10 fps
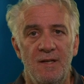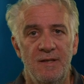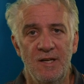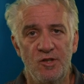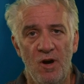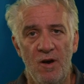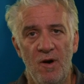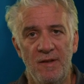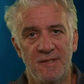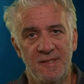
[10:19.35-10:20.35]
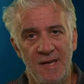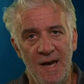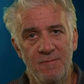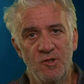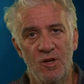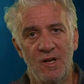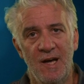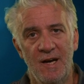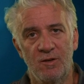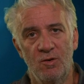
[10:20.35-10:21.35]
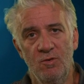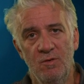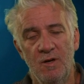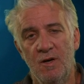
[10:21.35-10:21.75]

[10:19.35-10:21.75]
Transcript: Then try and write the same journal article.